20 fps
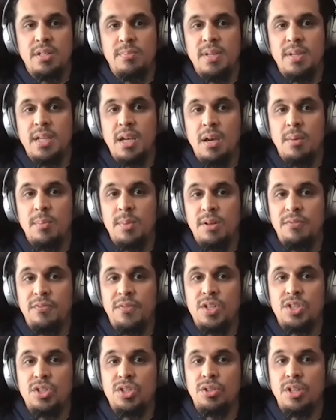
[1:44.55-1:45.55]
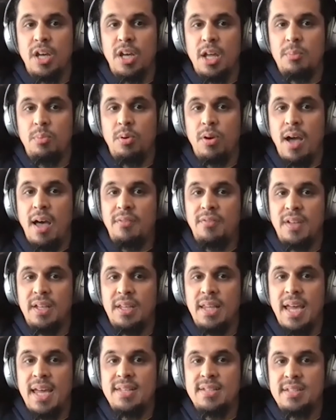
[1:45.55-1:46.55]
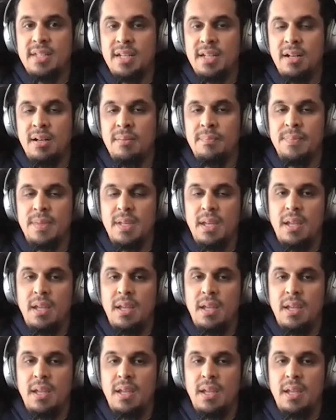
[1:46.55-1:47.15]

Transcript: to become an official nonprofit last year.